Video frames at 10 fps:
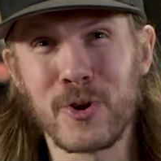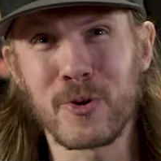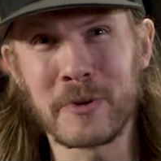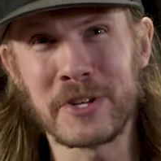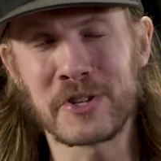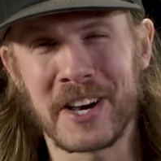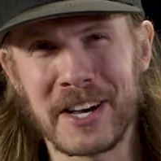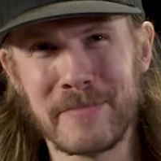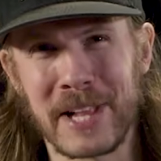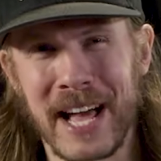Norwegian
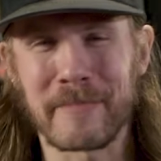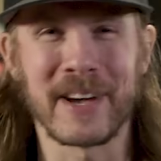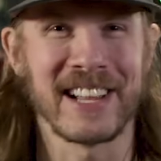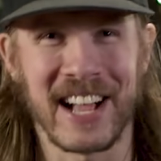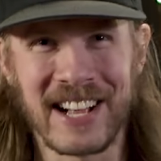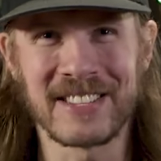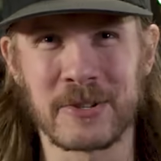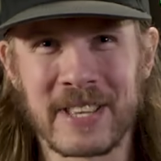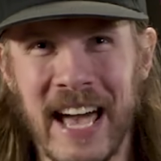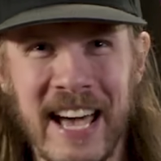Unblack metal, I'll
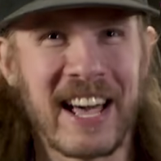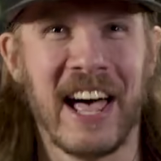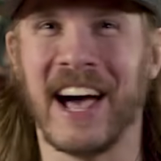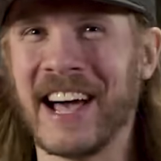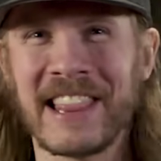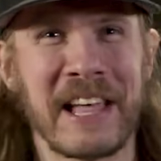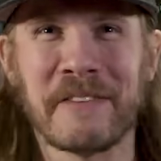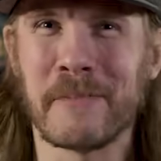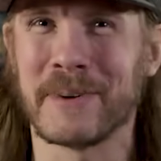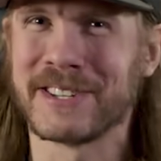do that. I
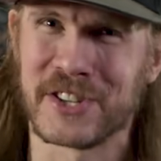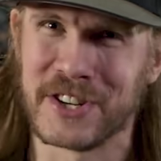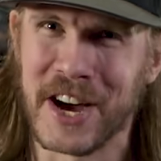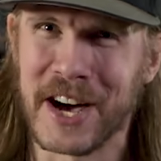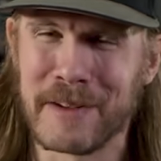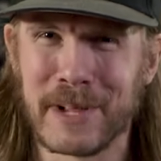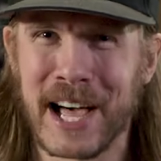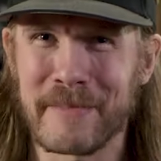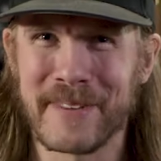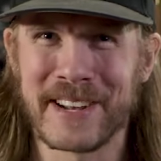love a bunch of
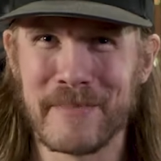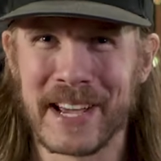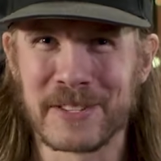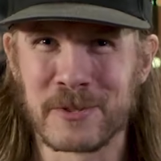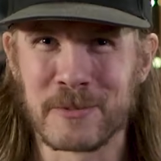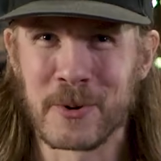non-black metal bands from